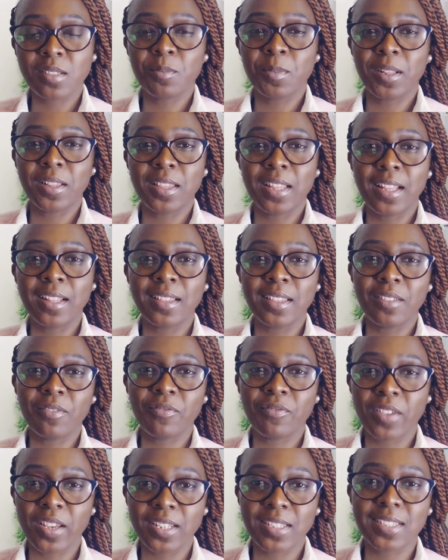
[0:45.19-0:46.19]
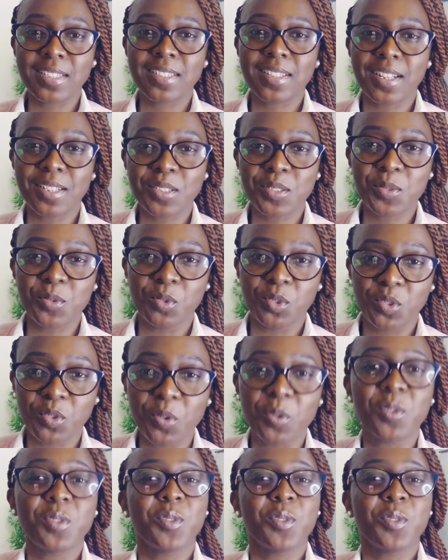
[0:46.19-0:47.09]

but then the face starts to show.